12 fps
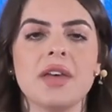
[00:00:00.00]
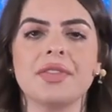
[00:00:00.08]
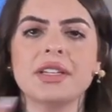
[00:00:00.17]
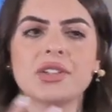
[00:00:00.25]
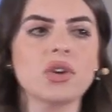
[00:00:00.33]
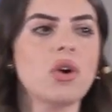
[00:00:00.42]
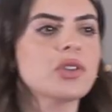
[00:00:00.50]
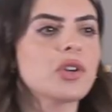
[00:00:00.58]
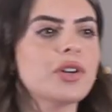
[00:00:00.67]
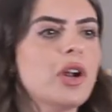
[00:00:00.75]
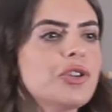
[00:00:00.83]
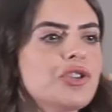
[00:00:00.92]
These songs
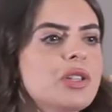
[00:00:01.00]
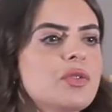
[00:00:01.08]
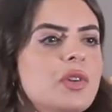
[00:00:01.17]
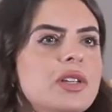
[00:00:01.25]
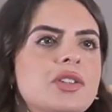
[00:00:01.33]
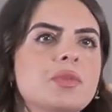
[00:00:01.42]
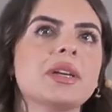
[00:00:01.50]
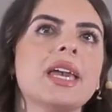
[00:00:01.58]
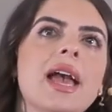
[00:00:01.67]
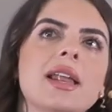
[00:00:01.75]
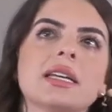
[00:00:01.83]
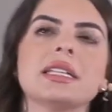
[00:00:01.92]
are not just for us to
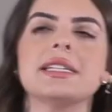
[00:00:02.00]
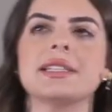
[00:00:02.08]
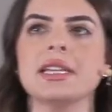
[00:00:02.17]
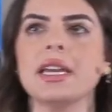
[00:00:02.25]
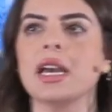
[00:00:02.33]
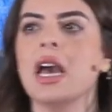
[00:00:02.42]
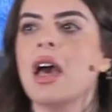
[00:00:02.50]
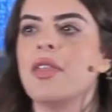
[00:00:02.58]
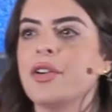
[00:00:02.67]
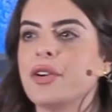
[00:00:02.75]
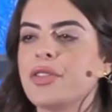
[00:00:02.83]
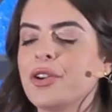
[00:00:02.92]
mechanically sing,
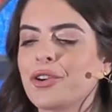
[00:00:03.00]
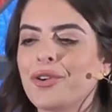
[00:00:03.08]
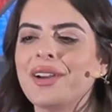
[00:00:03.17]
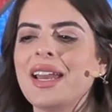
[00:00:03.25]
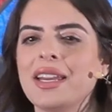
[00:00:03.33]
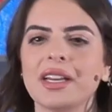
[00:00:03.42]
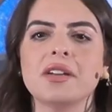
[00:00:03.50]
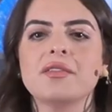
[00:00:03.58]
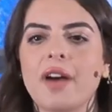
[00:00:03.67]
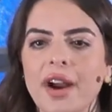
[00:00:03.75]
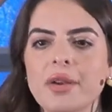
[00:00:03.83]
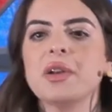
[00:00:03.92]
they're, they're creating an
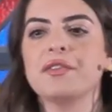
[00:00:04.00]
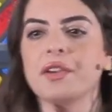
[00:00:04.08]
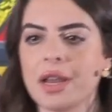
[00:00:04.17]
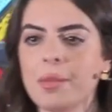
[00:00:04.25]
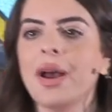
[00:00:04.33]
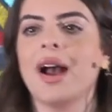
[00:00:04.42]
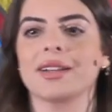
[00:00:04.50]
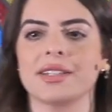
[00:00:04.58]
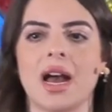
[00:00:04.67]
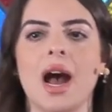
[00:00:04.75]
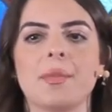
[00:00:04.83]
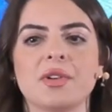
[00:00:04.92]
environment for impact
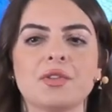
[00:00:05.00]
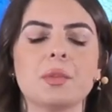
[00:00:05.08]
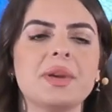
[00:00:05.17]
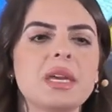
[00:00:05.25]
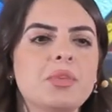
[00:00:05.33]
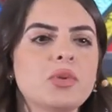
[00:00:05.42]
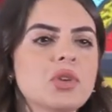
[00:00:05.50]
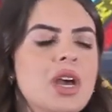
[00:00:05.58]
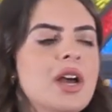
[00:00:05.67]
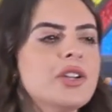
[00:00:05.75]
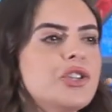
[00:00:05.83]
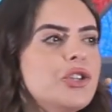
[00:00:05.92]
to happen, for people
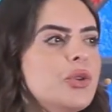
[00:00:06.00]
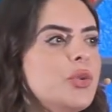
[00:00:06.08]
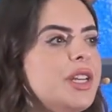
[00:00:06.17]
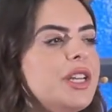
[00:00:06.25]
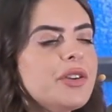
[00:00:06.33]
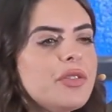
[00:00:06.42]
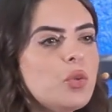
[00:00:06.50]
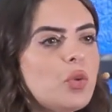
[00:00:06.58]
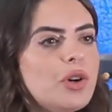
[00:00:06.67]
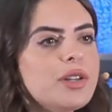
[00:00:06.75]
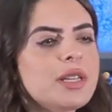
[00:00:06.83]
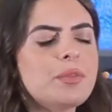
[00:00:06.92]
to hear the
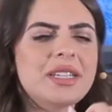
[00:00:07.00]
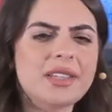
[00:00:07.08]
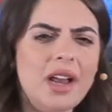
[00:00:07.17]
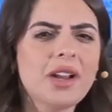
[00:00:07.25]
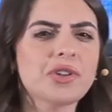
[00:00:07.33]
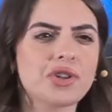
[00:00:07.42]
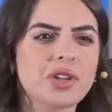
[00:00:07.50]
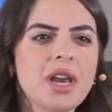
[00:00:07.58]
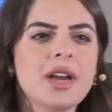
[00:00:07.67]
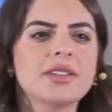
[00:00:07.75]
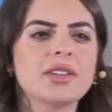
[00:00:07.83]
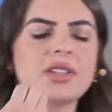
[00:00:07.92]
words and be touched,
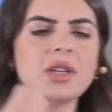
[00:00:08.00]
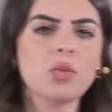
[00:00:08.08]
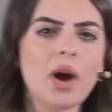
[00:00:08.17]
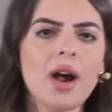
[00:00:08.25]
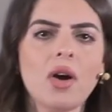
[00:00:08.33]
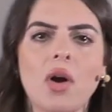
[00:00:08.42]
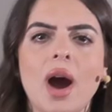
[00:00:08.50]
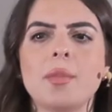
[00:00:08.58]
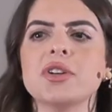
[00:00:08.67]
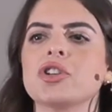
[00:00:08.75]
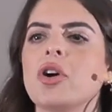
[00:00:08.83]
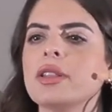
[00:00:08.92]
to see, wow, how
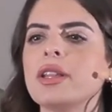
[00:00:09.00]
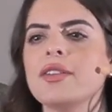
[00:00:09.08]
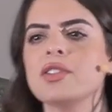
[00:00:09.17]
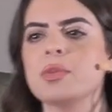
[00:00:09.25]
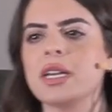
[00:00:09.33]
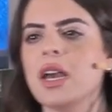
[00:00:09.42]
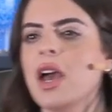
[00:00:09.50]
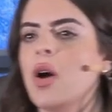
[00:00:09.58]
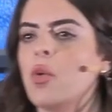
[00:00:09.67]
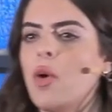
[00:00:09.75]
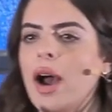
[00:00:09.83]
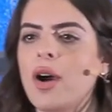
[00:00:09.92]
much God loves me.
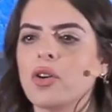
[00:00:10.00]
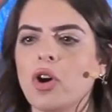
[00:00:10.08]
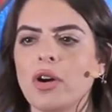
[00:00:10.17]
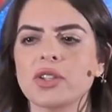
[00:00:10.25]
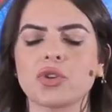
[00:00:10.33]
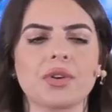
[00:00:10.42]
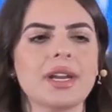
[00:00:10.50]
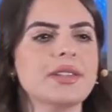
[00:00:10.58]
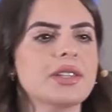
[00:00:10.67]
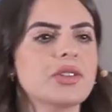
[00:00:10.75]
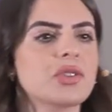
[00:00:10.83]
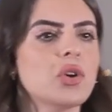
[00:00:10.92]
Wow, God's
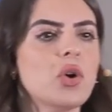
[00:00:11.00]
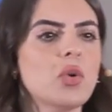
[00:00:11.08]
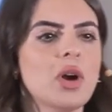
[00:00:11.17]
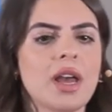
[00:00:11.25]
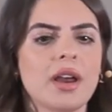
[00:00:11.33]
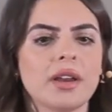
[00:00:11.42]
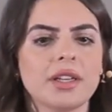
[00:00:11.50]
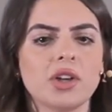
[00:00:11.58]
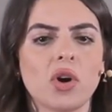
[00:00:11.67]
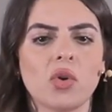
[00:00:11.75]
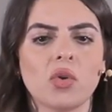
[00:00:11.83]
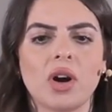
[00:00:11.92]
grace is so you
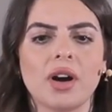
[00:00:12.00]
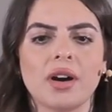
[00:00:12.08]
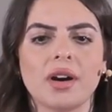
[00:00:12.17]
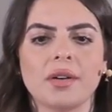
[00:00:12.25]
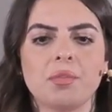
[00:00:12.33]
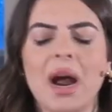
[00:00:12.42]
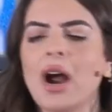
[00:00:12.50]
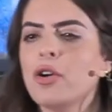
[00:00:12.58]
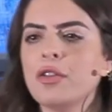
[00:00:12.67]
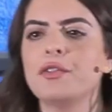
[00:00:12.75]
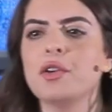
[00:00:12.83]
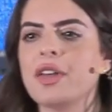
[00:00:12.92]
know, uh,
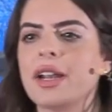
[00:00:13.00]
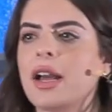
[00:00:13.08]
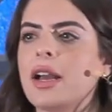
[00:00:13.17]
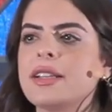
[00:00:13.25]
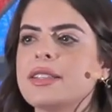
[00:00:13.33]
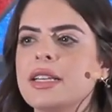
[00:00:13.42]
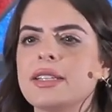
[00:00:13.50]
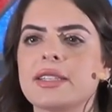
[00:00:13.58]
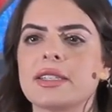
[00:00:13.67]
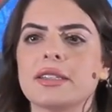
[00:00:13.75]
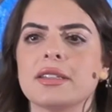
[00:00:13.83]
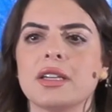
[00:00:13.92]
powerful that it's, it's,
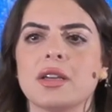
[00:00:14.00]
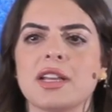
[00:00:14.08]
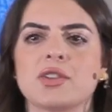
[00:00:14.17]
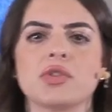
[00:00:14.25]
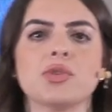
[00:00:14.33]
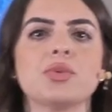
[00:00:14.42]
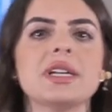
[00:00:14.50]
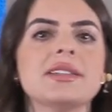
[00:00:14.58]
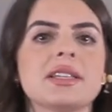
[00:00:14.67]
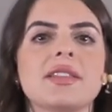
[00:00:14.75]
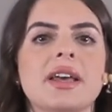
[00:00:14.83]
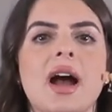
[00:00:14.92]
it's the
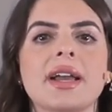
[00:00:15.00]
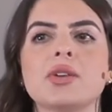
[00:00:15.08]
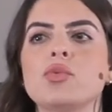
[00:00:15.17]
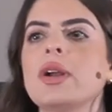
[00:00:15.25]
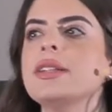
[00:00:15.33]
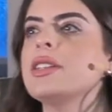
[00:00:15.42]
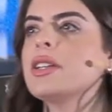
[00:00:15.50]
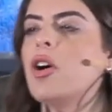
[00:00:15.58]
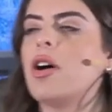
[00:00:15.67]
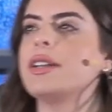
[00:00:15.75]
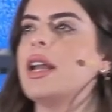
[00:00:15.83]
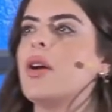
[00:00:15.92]
reason that I can run to
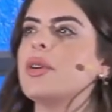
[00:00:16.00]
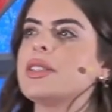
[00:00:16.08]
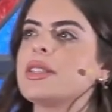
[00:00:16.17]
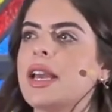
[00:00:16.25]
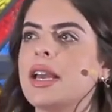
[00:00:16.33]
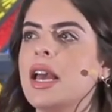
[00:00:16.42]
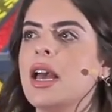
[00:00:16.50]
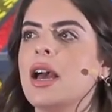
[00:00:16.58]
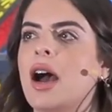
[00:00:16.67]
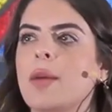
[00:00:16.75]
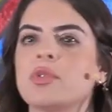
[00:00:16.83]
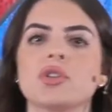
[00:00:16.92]
God now and say,
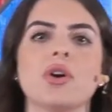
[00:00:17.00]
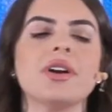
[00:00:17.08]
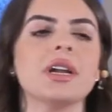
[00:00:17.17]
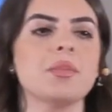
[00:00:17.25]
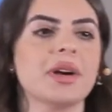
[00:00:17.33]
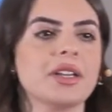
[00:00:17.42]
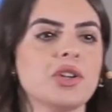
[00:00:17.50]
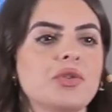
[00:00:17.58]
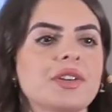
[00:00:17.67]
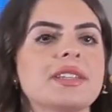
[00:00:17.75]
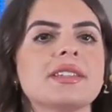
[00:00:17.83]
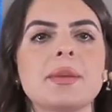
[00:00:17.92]
I'm sorry, but
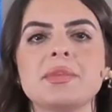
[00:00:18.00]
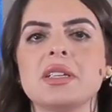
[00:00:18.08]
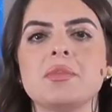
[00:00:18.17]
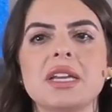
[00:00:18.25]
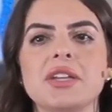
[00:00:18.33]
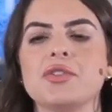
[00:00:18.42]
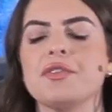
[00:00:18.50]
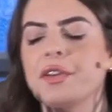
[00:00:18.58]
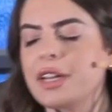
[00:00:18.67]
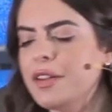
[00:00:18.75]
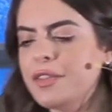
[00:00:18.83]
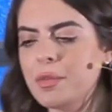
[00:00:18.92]
you've accepted me and you've
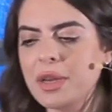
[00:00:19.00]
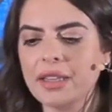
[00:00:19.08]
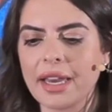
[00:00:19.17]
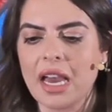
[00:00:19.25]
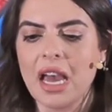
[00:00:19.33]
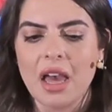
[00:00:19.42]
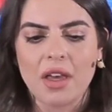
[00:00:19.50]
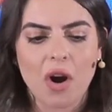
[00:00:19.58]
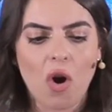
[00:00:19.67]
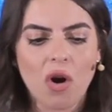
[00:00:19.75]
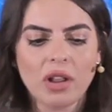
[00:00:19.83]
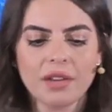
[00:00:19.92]
forgiven me. Like
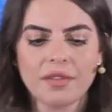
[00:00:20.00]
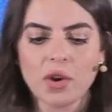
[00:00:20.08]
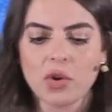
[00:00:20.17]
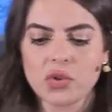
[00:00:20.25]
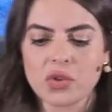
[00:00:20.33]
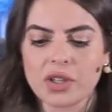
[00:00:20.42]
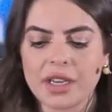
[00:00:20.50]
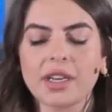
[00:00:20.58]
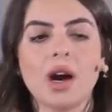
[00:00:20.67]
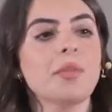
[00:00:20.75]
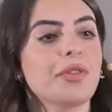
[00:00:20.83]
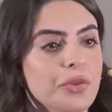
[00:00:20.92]
all of those can
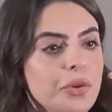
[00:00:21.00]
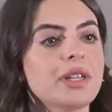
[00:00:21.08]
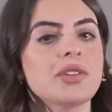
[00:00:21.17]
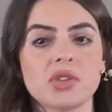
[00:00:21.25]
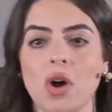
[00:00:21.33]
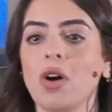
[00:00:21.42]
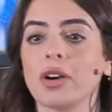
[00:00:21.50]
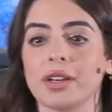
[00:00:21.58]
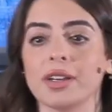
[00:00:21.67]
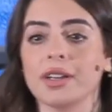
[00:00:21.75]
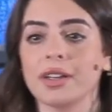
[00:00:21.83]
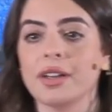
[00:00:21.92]
come through in a song.
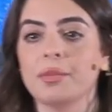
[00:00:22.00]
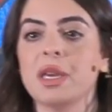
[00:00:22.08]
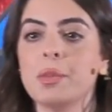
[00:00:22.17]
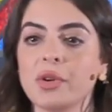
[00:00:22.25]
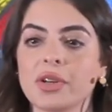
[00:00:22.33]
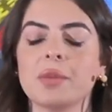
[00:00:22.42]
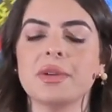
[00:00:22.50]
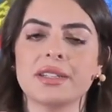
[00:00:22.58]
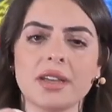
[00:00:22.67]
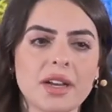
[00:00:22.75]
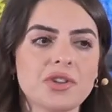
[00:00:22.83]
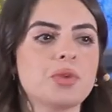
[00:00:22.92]
People can be
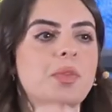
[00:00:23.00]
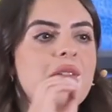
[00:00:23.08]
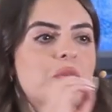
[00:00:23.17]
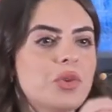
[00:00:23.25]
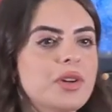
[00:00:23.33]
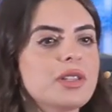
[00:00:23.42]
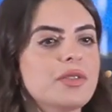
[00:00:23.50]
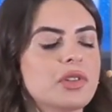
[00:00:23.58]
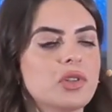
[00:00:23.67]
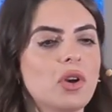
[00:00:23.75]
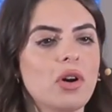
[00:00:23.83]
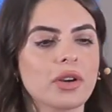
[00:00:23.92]
touched by the words of a
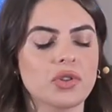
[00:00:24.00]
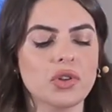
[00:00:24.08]
song.